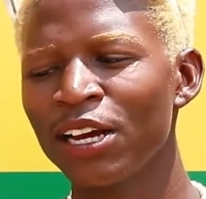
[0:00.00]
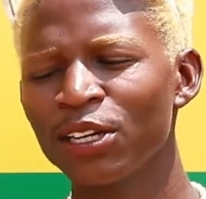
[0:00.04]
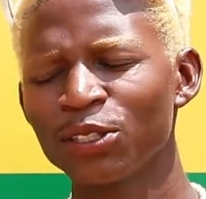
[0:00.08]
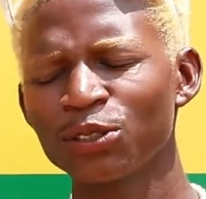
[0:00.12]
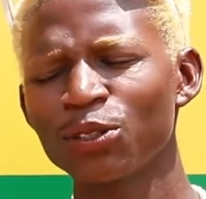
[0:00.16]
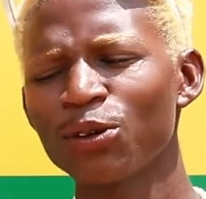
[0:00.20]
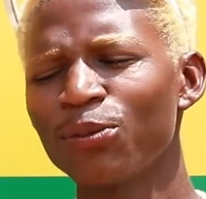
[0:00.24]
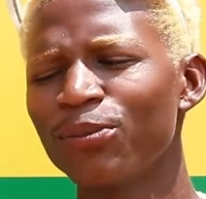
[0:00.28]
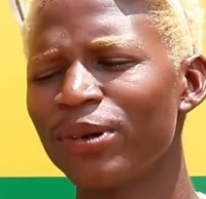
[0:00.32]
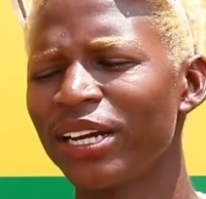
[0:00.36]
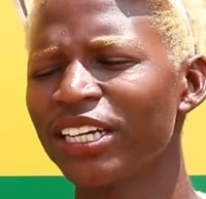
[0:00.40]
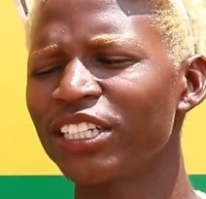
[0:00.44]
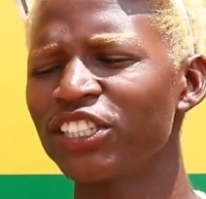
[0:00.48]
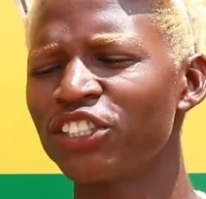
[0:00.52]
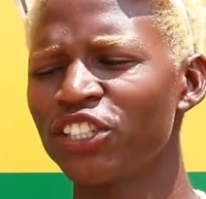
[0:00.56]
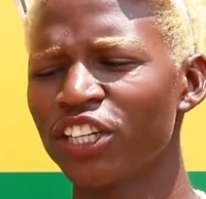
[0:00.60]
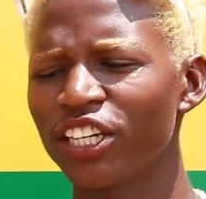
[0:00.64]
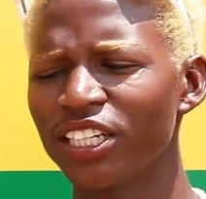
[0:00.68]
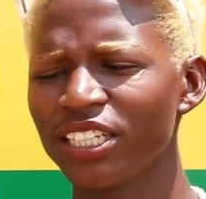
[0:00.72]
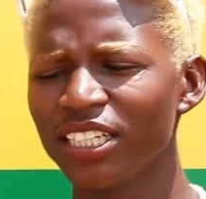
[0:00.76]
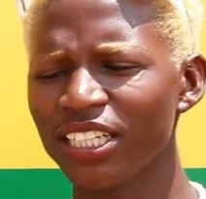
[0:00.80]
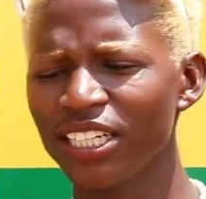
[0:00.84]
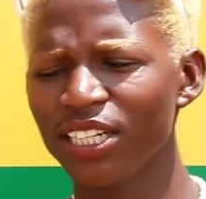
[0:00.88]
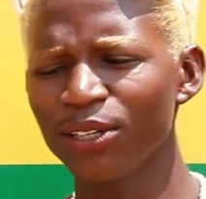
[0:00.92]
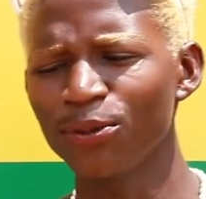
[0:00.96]
So my
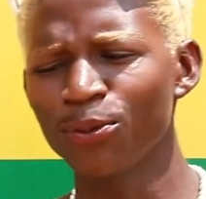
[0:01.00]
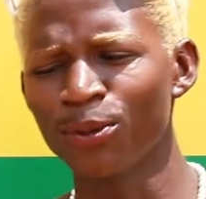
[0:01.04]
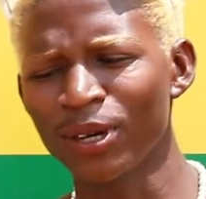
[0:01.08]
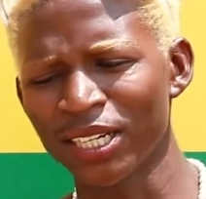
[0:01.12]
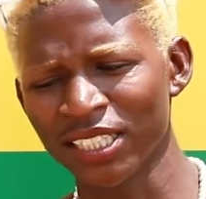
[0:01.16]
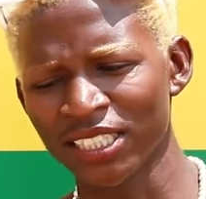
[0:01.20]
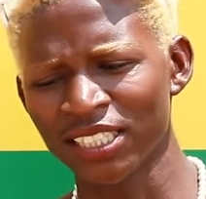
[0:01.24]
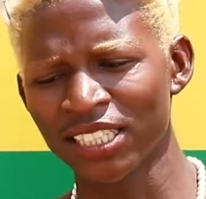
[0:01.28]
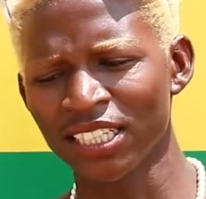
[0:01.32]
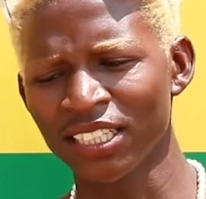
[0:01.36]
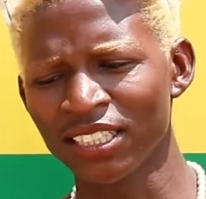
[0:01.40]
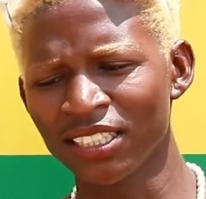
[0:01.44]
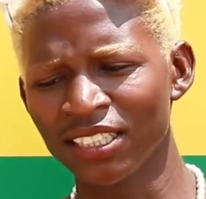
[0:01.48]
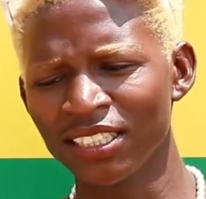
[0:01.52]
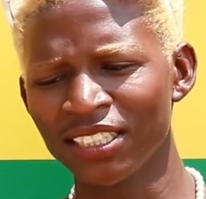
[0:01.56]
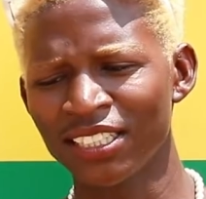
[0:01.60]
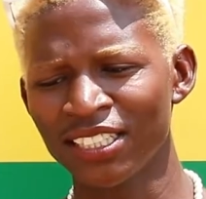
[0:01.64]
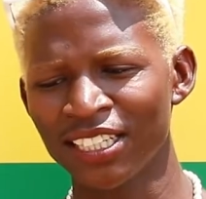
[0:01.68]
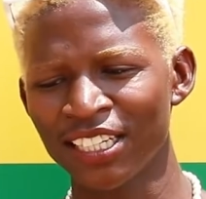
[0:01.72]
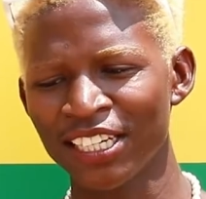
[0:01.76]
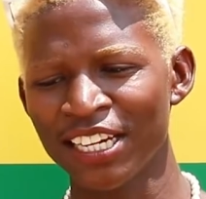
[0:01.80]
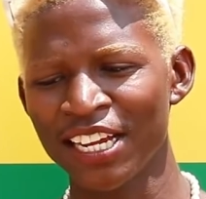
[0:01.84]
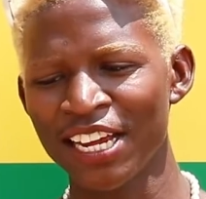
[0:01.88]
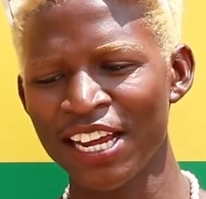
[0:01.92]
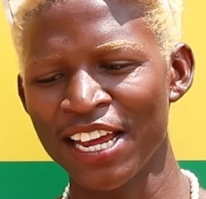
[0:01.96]
journey
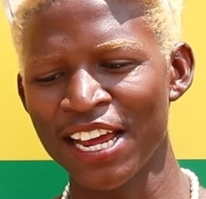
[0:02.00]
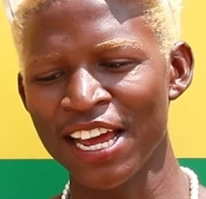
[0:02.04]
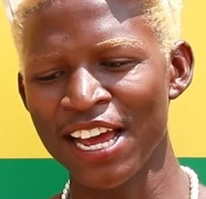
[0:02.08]
wasn't